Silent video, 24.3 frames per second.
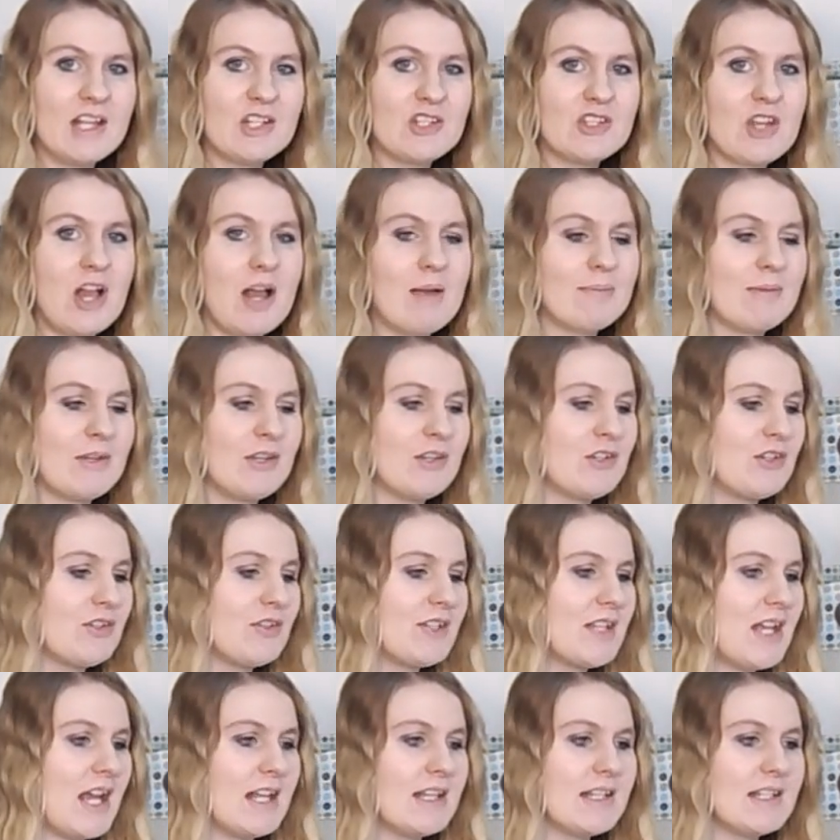shopping through
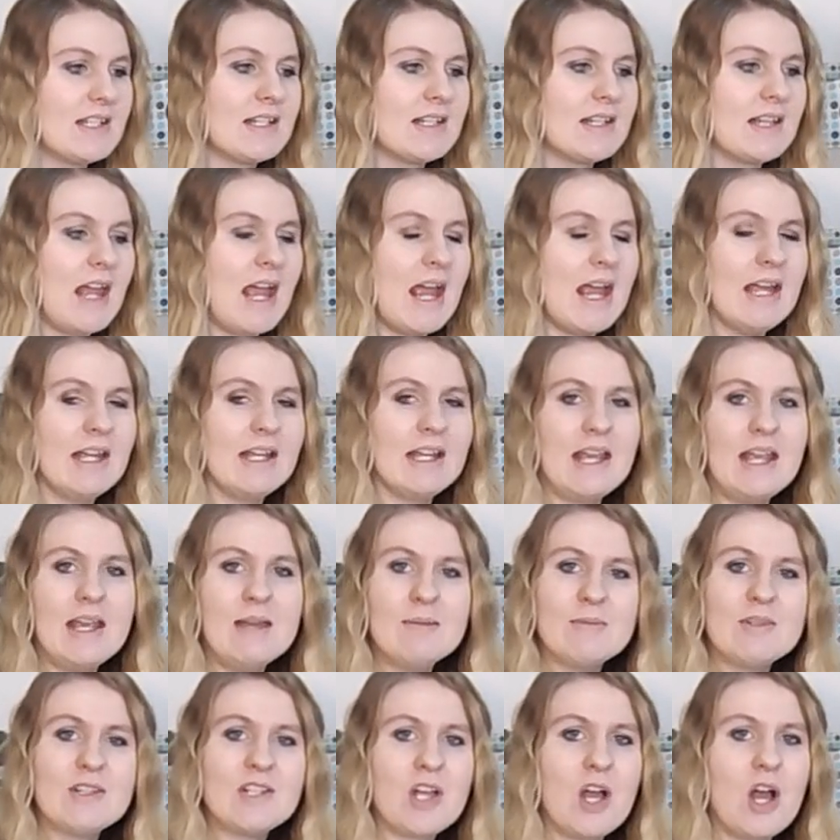sites like
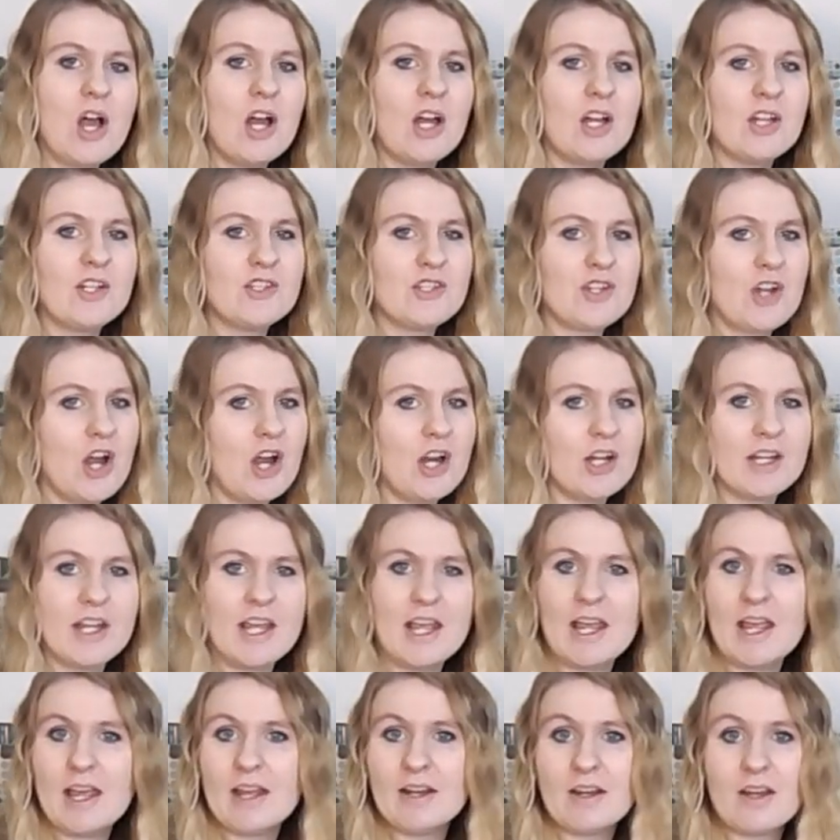Amazon, Target,
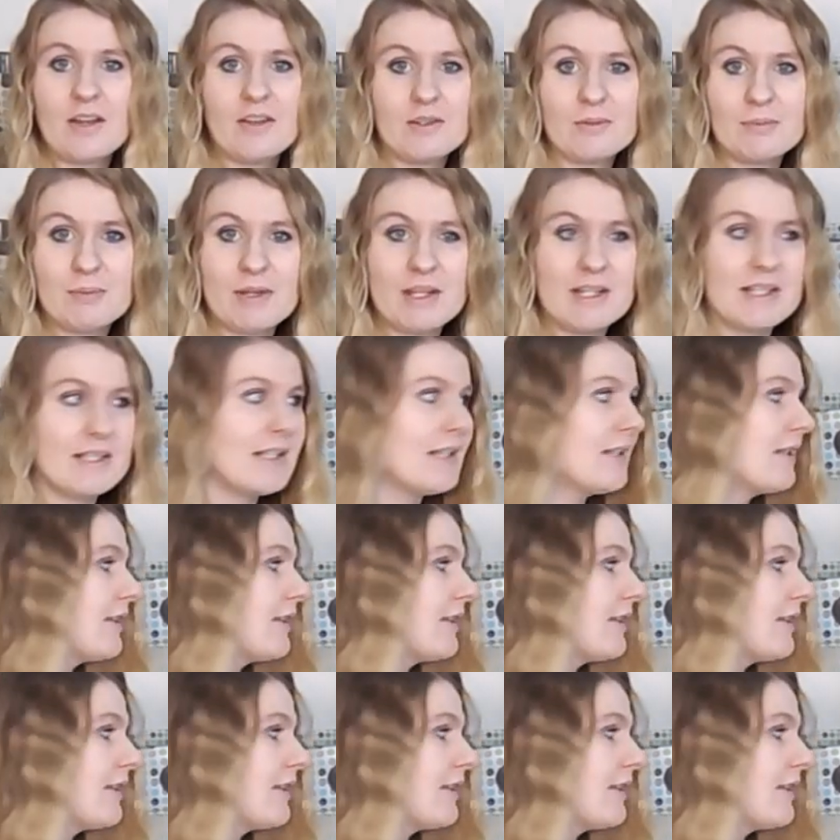and other places.